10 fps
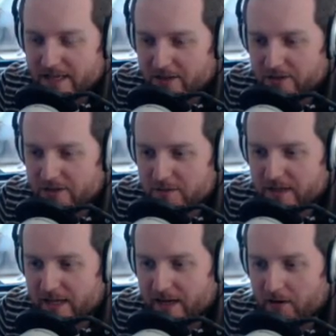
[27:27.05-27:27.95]
I could have just
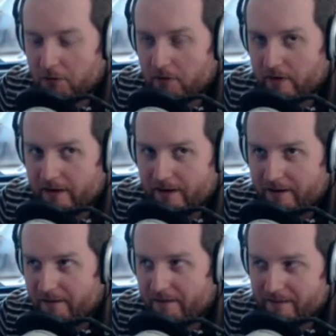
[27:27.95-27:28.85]
been like, oh yeah,
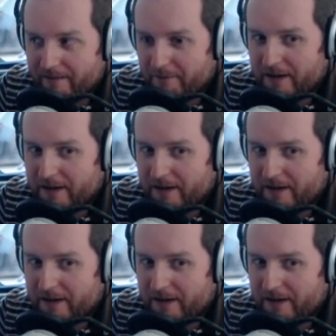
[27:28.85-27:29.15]
oh